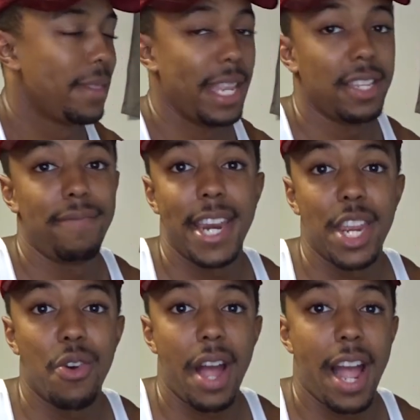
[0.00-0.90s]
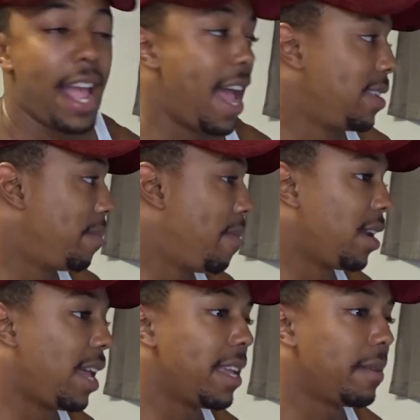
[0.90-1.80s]
This video has
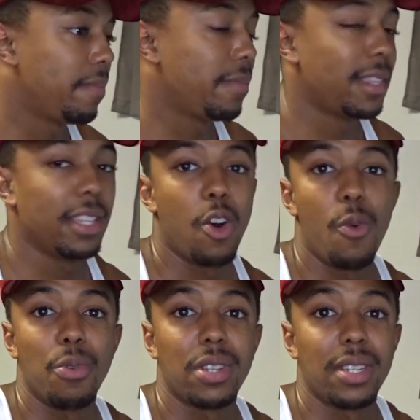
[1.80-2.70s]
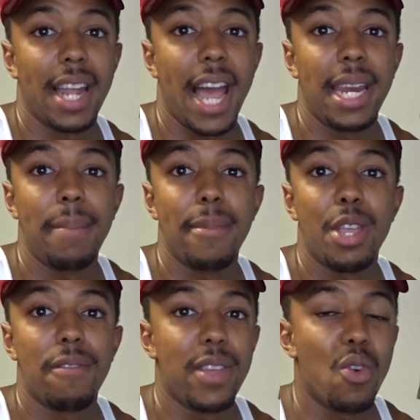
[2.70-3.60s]
about like almost 90
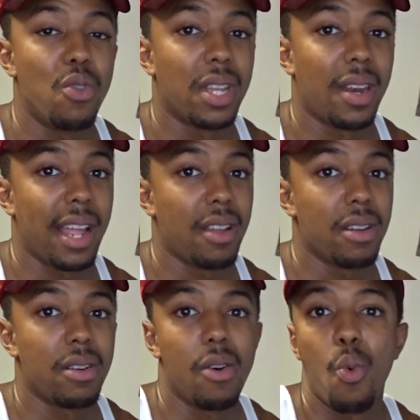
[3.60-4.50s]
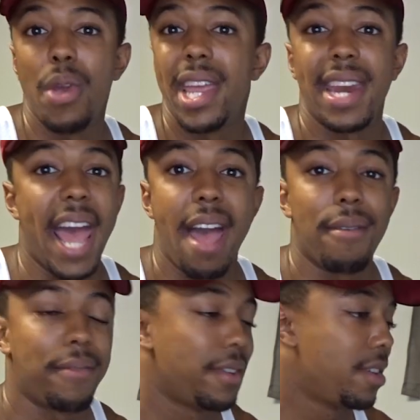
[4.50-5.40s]
million views in like a week and a
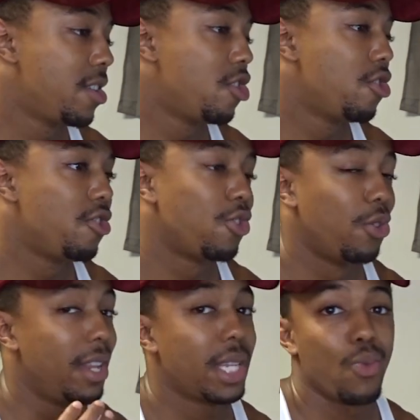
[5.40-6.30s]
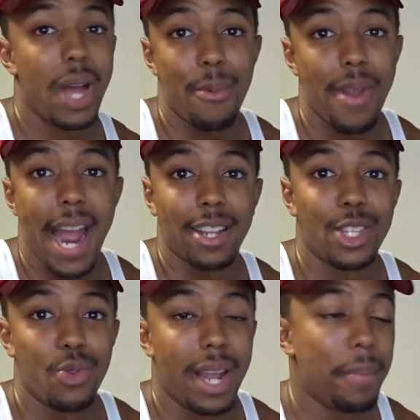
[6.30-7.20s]
half. So this is why I'm reacting
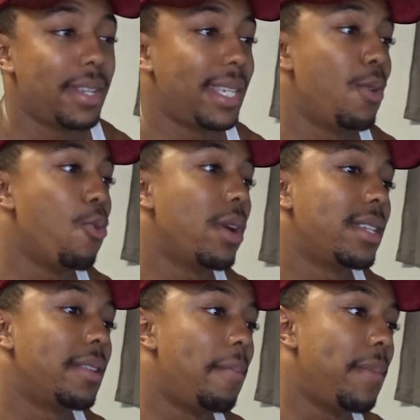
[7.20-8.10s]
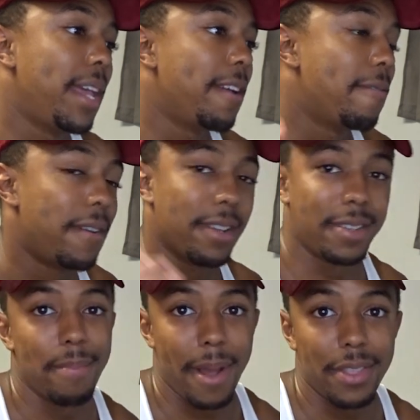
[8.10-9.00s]
to it. I'm gonna see what's the big
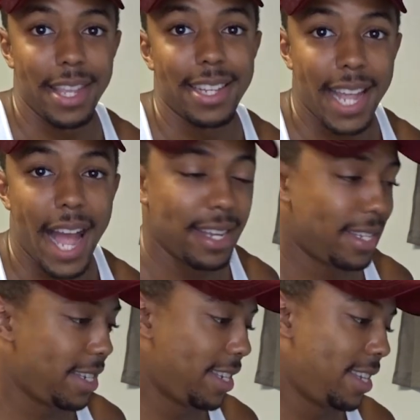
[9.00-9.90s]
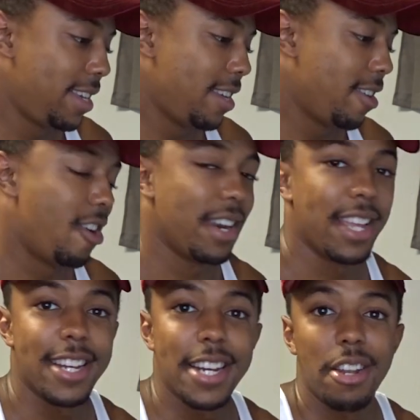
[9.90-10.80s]
fuss about these guys. Are they
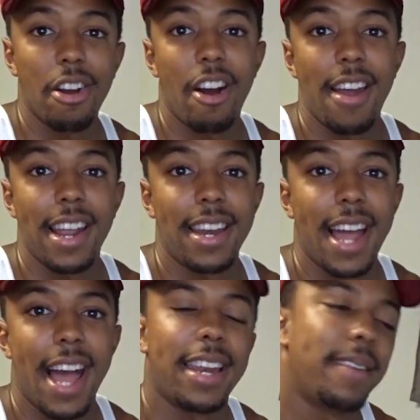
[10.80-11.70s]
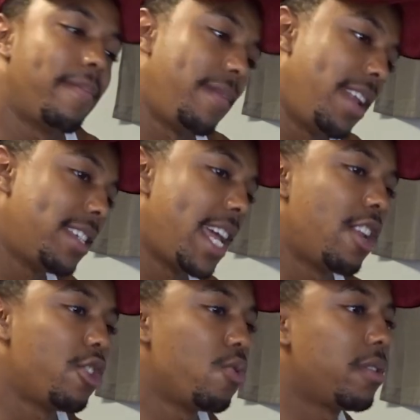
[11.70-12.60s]
good or are they not? Let's get
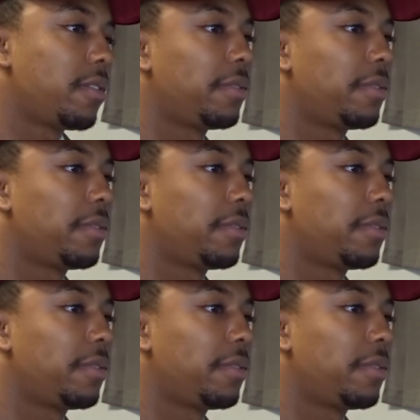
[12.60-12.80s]
into it.